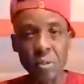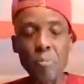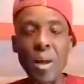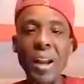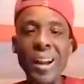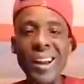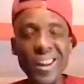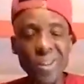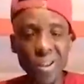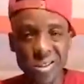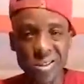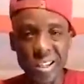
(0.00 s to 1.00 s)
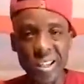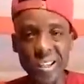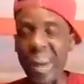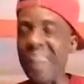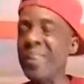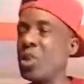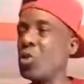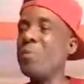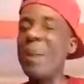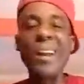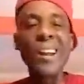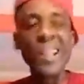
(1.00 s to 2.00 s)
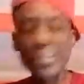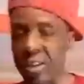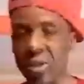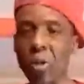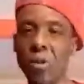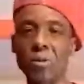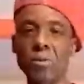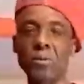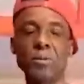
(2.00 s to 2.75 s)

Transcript: now let go to see, and next week, now let it go.